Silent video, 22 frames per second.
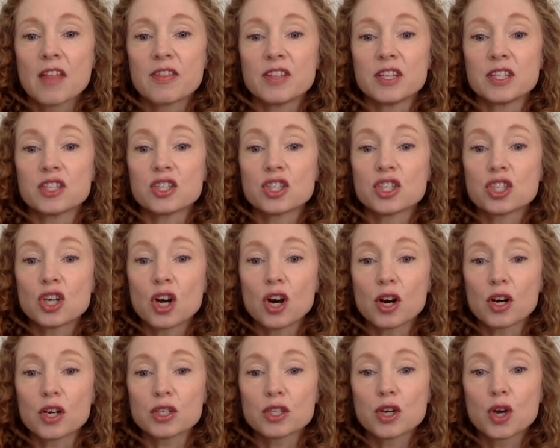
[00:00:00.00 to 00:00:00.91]
that
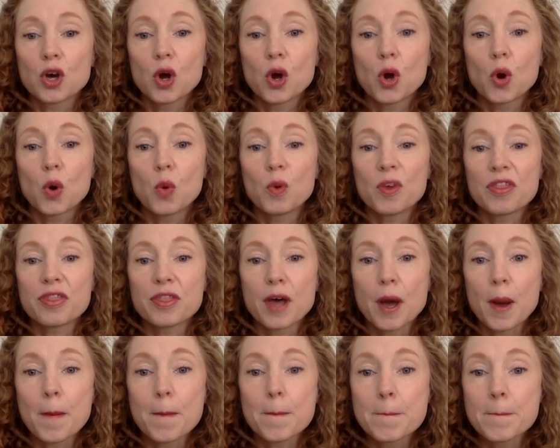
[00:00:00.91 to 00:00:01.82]
start with
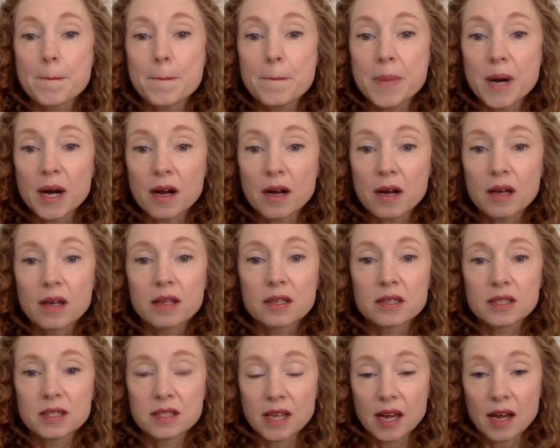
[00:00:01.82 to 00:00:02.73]
the B
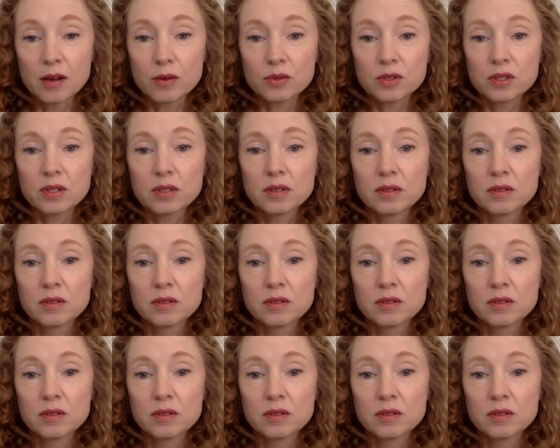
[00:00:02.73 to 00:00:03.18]
sound.